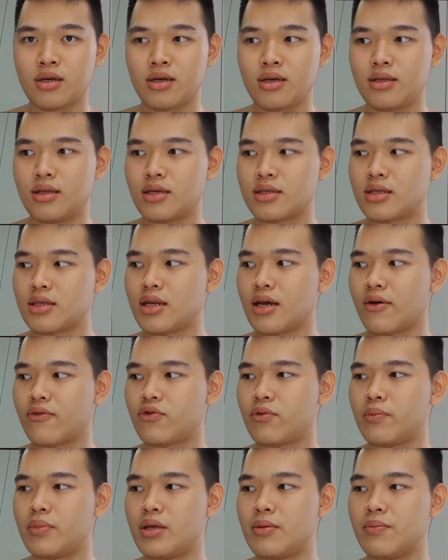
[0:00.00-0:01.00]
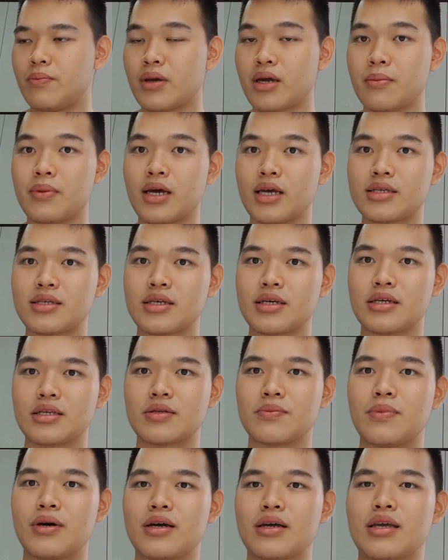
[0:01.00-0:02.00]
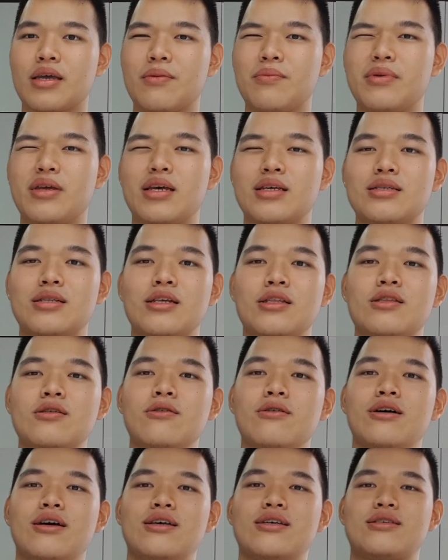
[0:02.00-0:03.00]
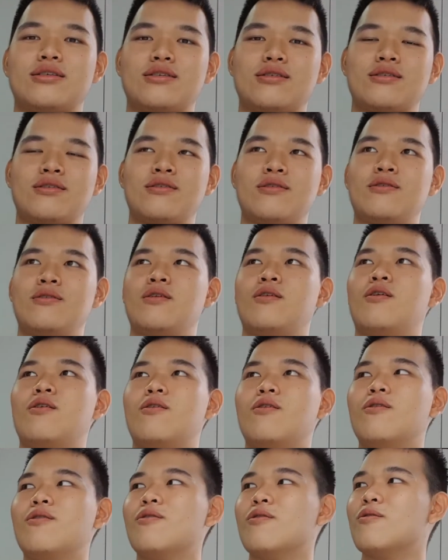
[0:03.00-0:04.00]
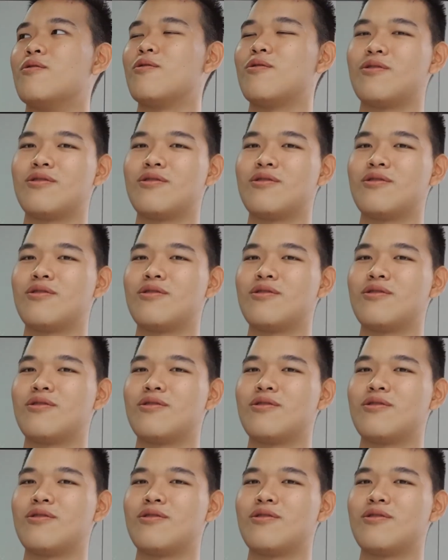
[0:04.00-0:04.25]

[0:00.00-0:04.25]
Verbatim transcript: It doesn't have to be big blessings, but it can be as little as, oh,